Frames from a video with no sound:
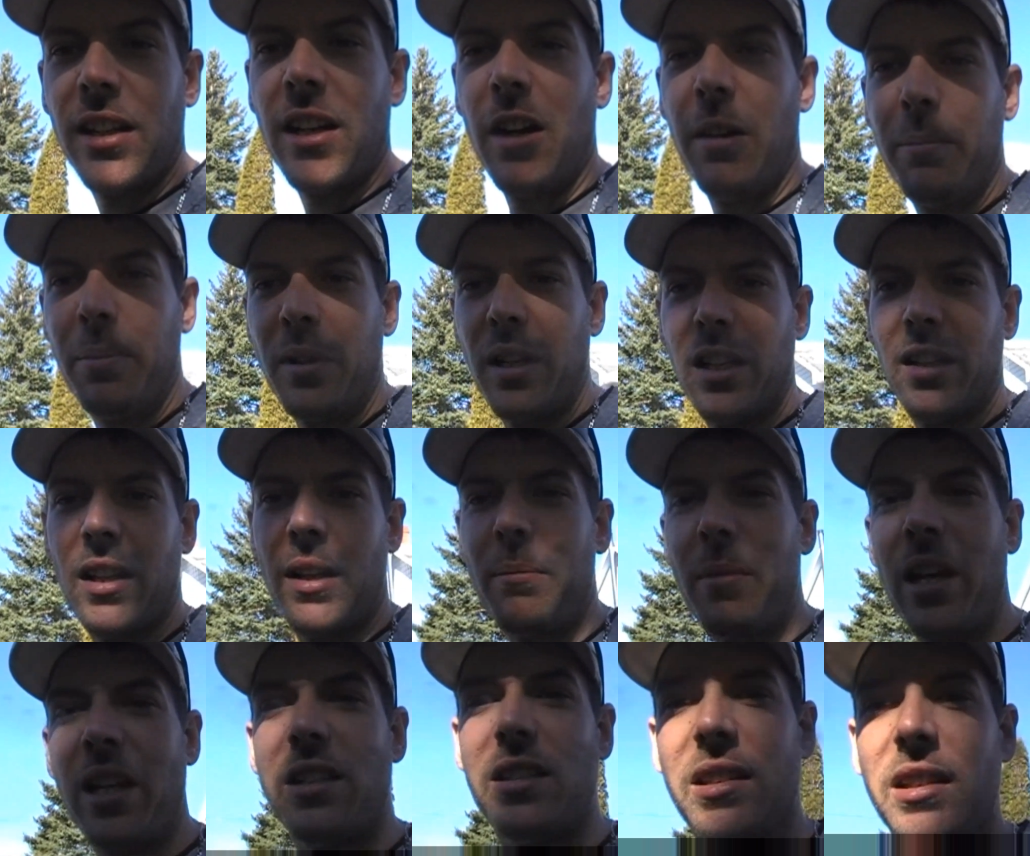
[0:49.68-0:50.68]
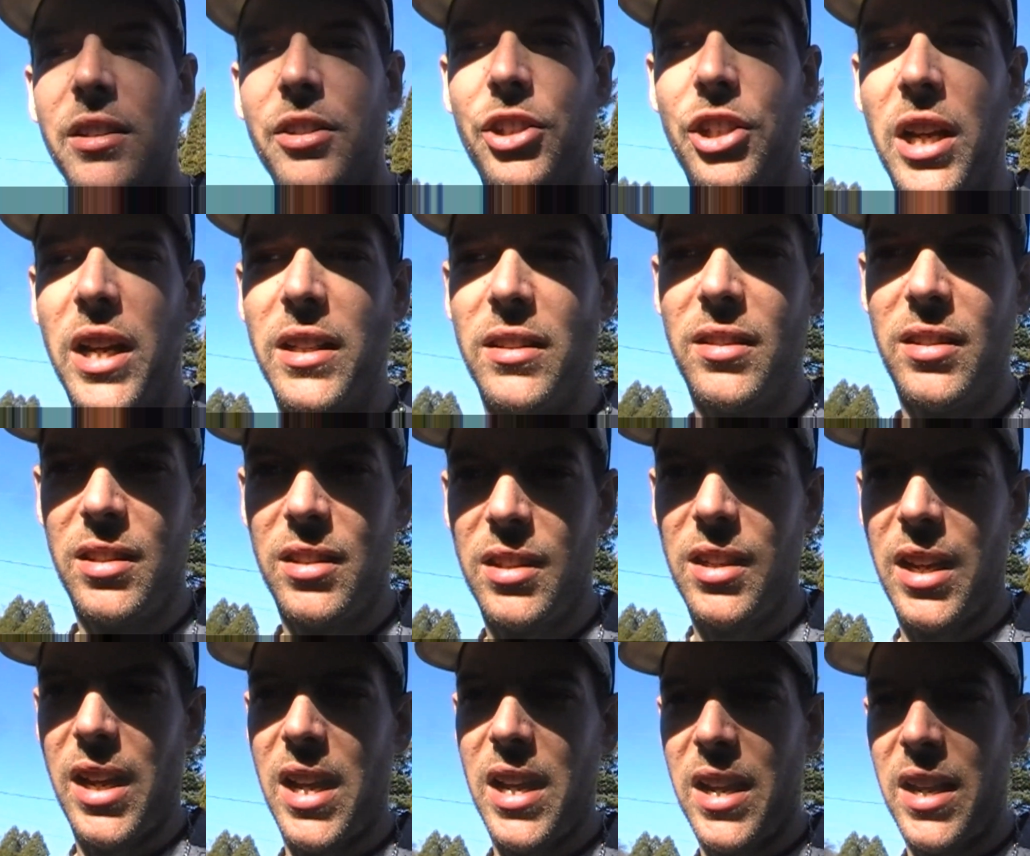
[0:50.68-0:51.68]
the company that makes these sheds
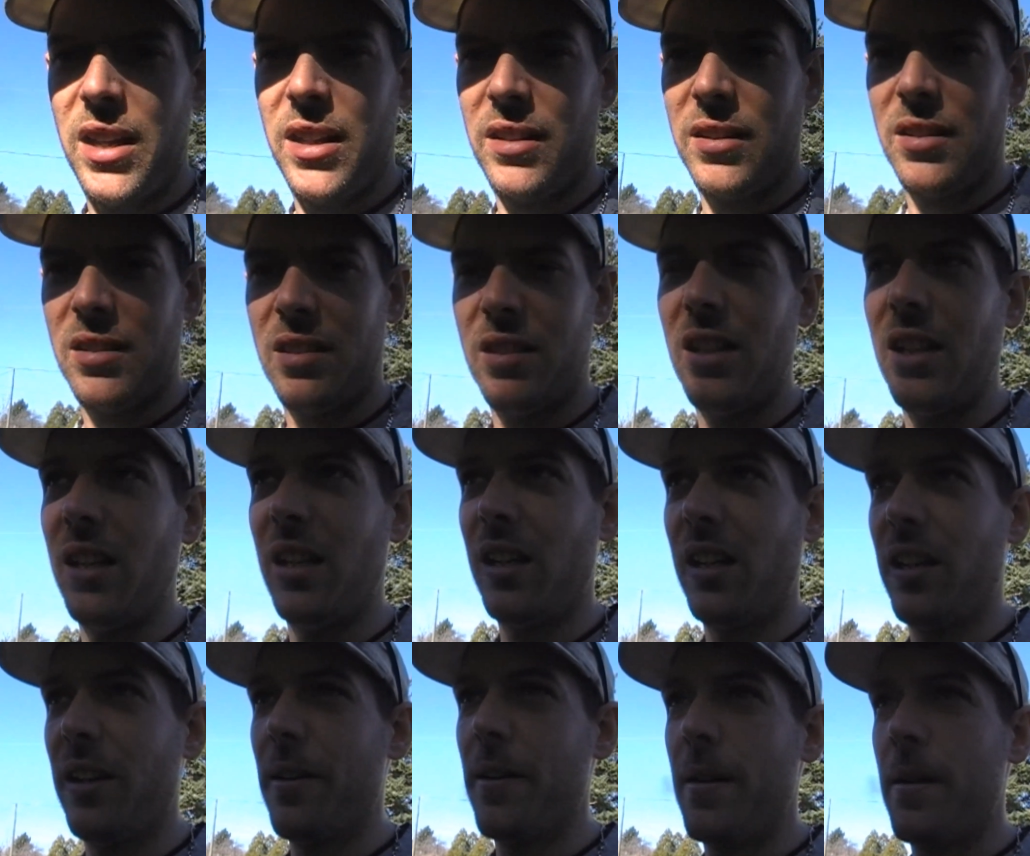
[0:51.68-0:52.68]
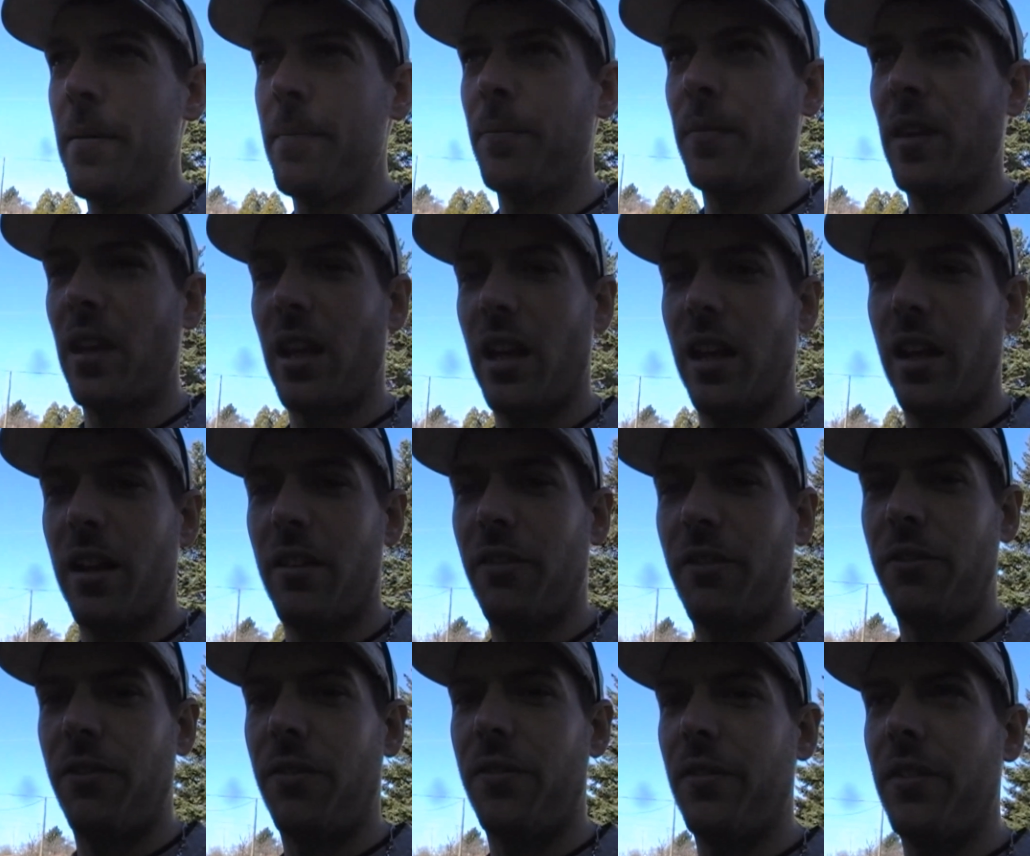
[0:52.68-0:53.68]
and see
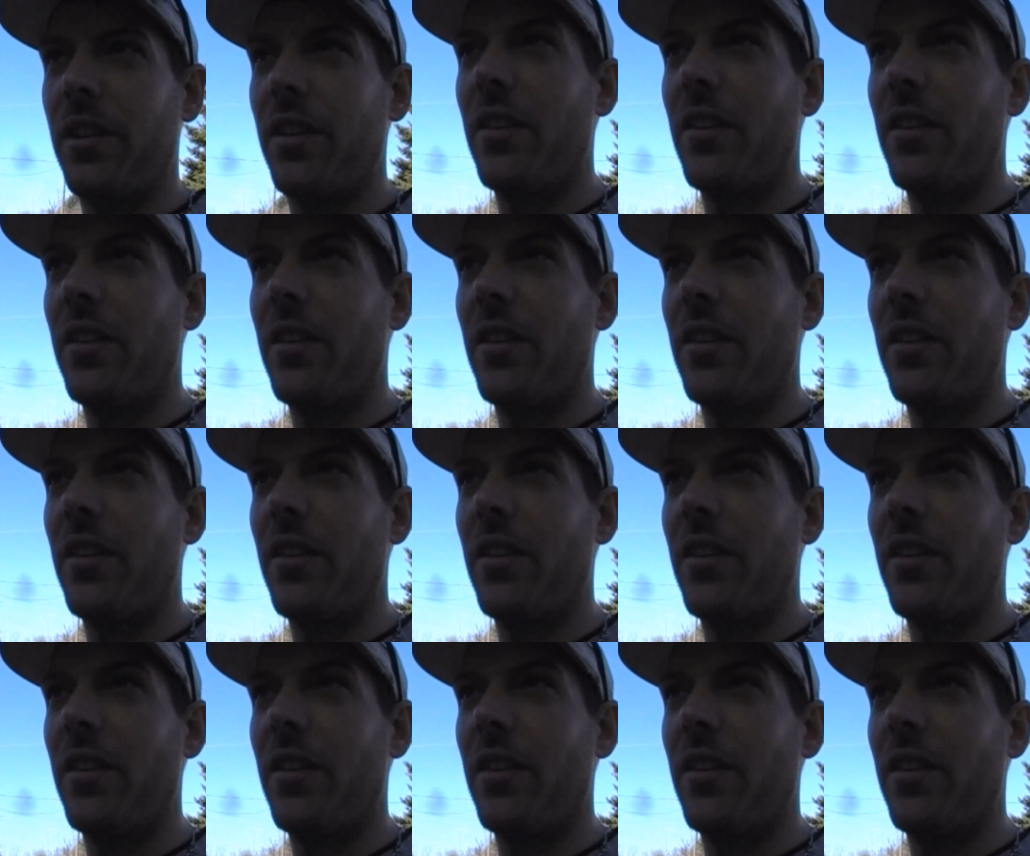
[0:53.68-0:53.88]
if